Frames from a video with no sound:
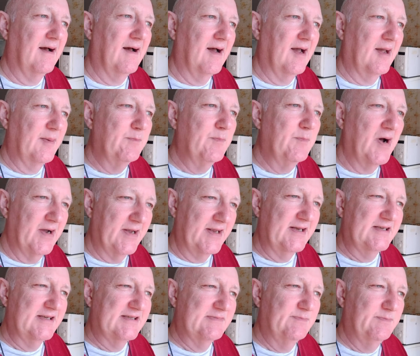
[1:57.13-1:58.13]
I
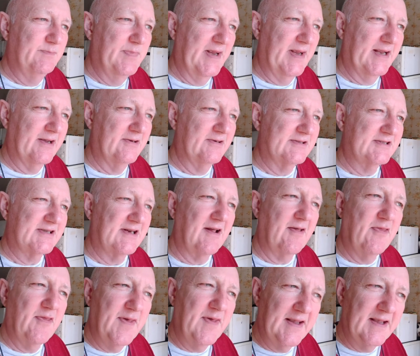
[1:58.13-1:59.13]
might, because
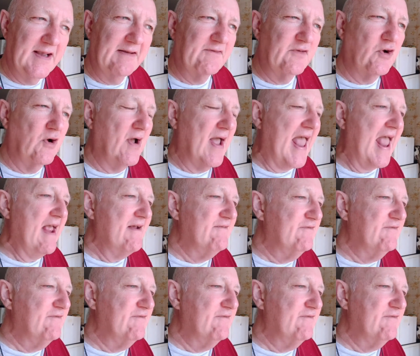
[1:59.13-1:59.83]
I think I've got